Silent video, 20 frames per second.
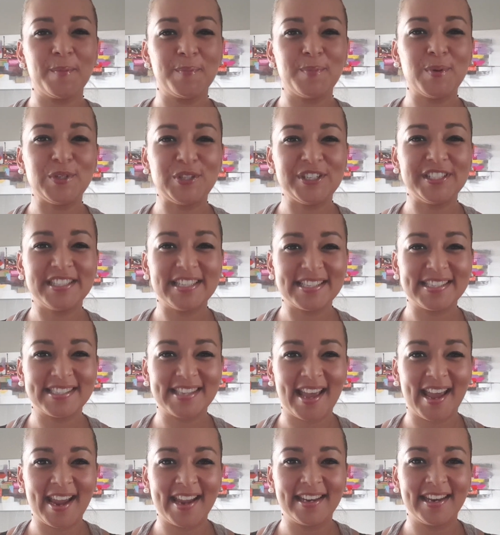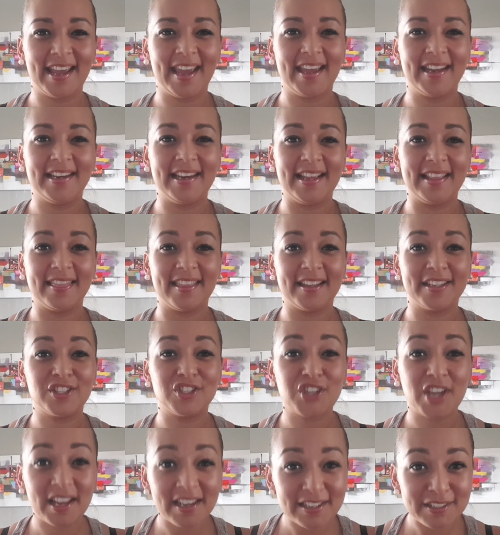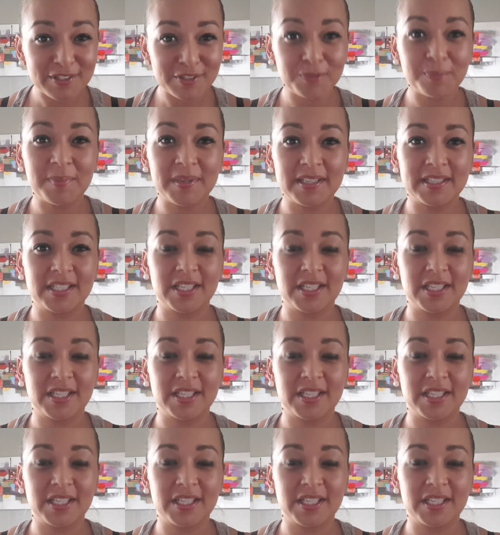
push it aside and let that challenge me.